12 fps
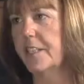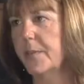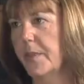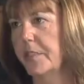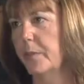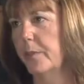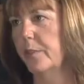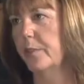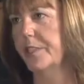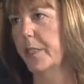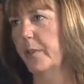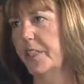And I suppose it would
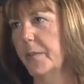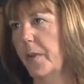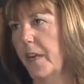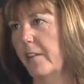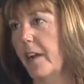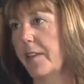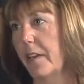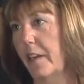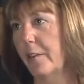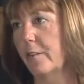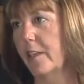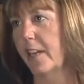also inspire other
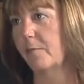local